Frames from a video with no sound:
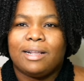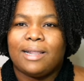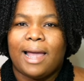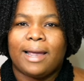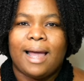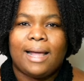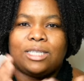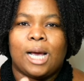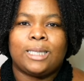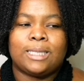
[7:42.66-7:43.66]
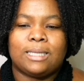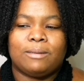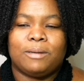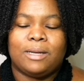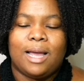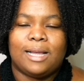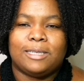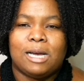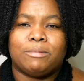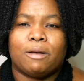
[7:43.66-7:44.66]
like, just in
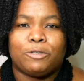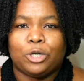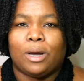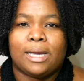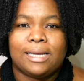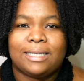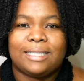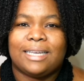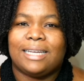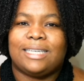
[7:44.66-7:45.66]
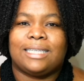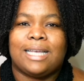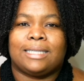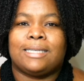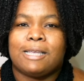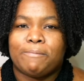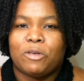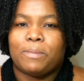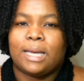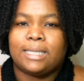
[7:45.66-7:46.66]
terms of choice, it just doesn't seem
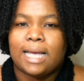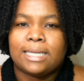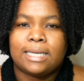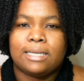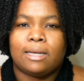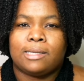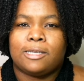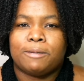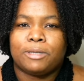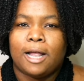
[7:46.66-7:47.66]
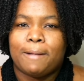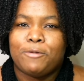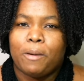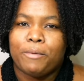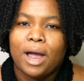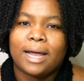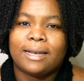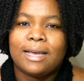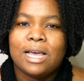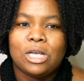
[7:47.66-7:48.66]
to make sense and it doesn't seem to help your
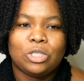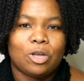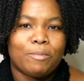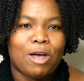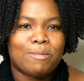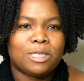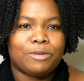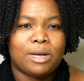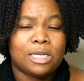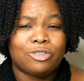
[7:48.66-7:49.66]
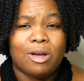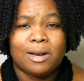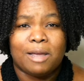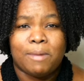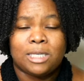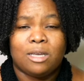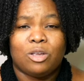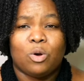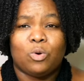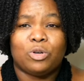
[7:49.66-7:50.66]
brand. So your brand was already struggling based on
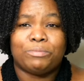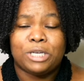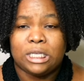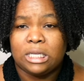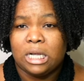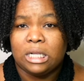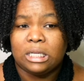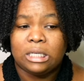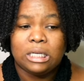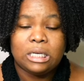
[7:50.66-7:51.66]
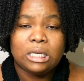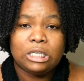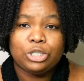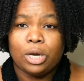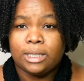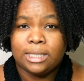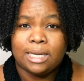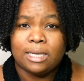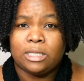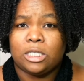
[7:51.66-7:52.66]
your own personal choices
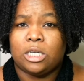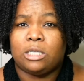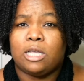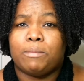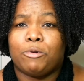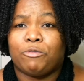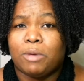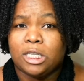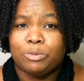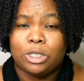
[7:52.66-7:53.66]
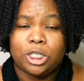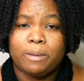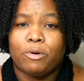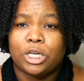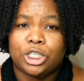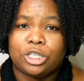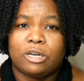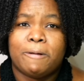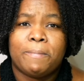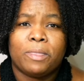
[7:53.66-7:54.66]
and decisions and movements with Shea
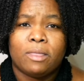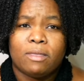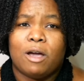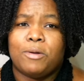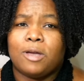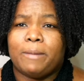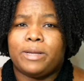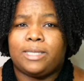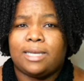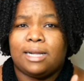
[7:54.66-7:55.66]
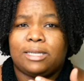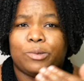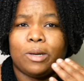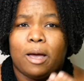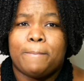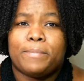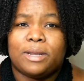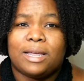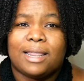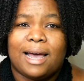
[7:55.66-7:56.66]
Moisture. Now you come and sell to a
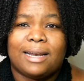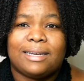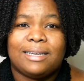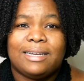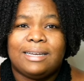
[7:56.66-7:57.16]
company that